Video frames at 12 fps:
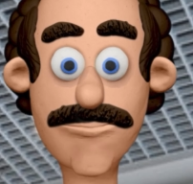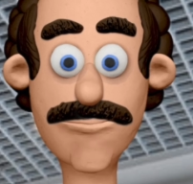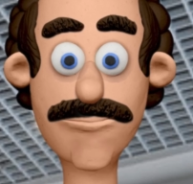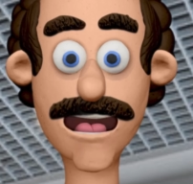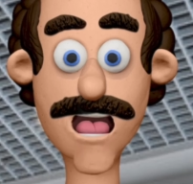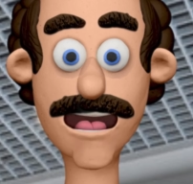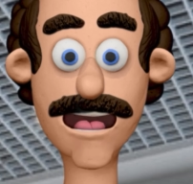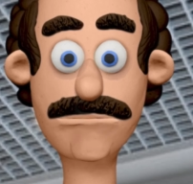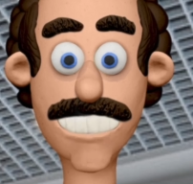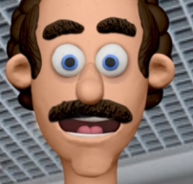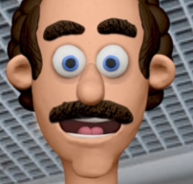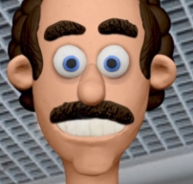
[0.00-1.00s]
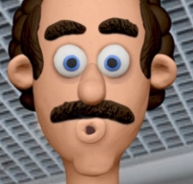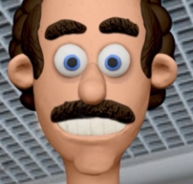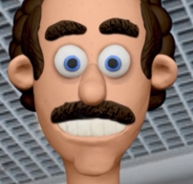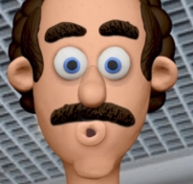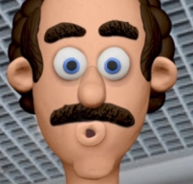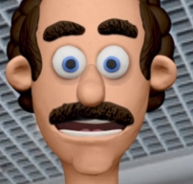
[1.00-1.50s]
Proper precautions
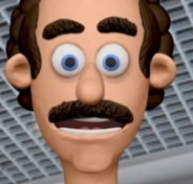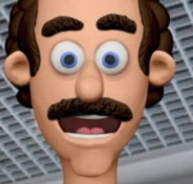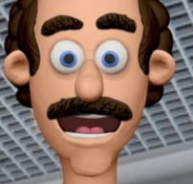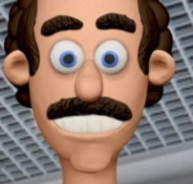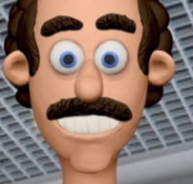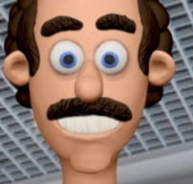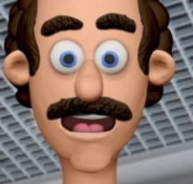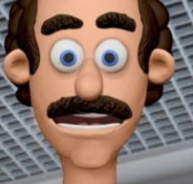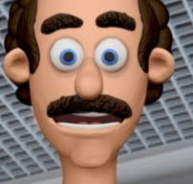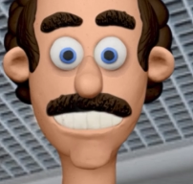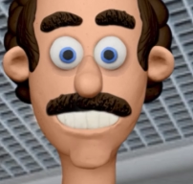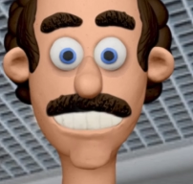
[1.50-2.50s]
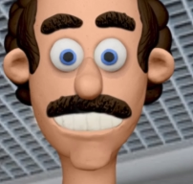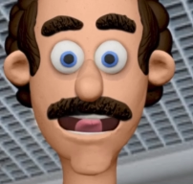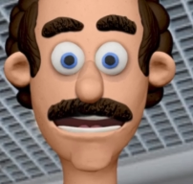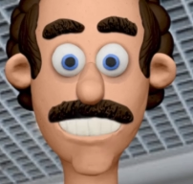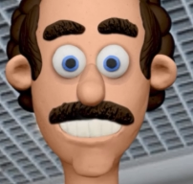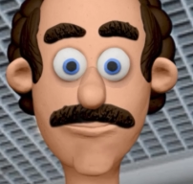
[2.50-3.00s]
should be taken during
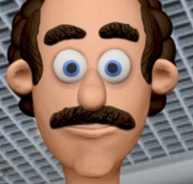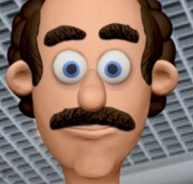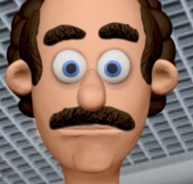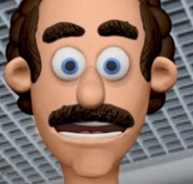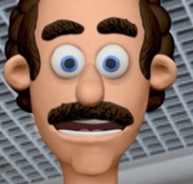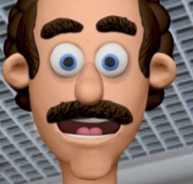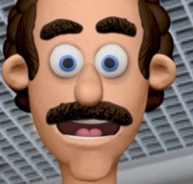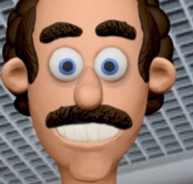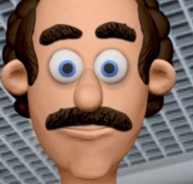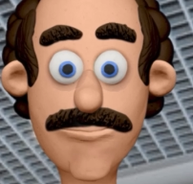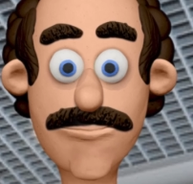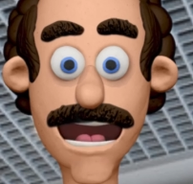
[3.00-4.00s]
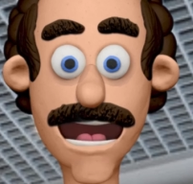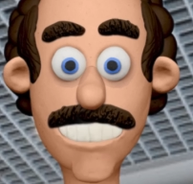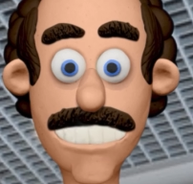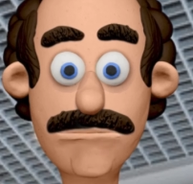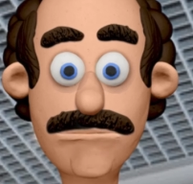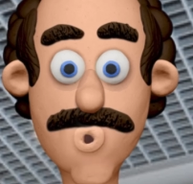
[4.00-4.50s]
installation, maintenance, and
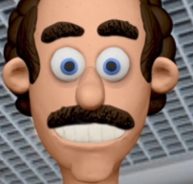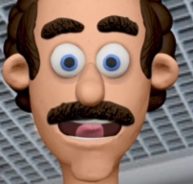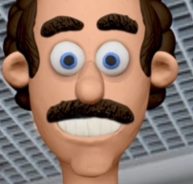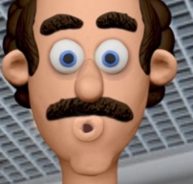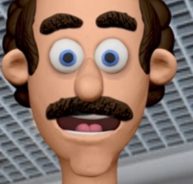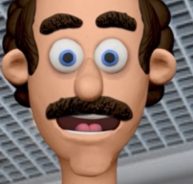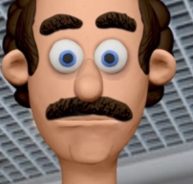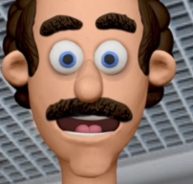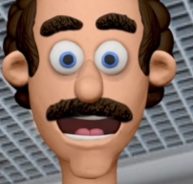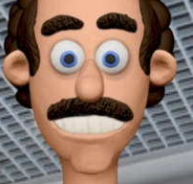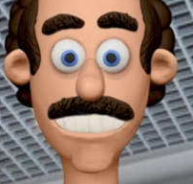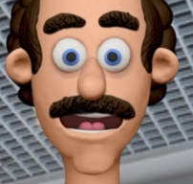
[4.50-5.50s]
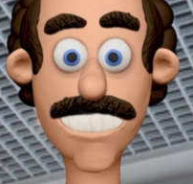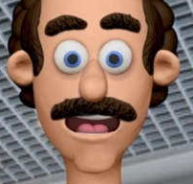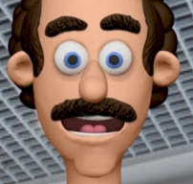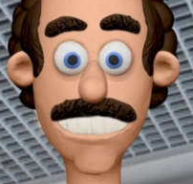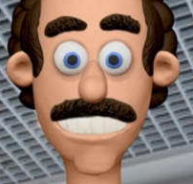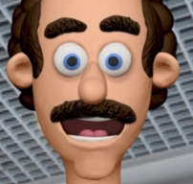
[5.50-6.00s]
disposal to minimize health
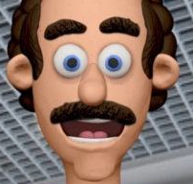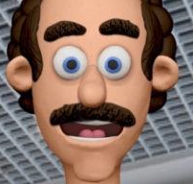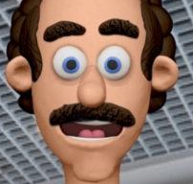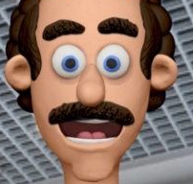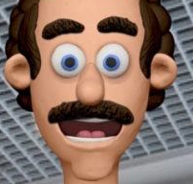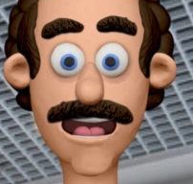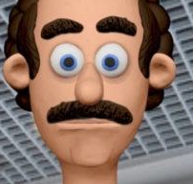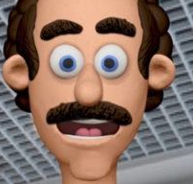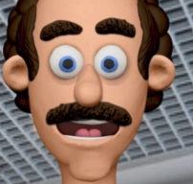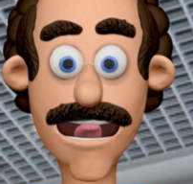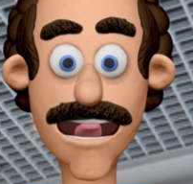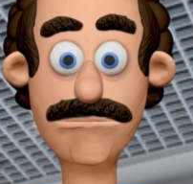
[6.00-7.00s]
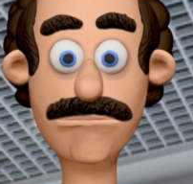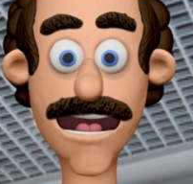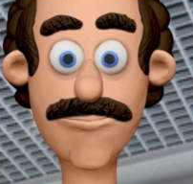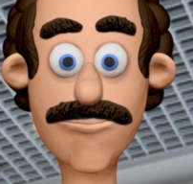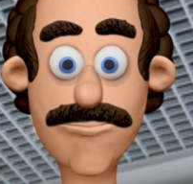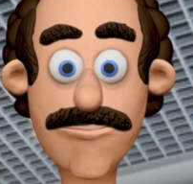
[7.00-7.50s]
risks and environmental
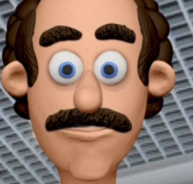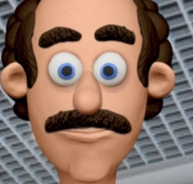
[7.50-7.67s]
impact.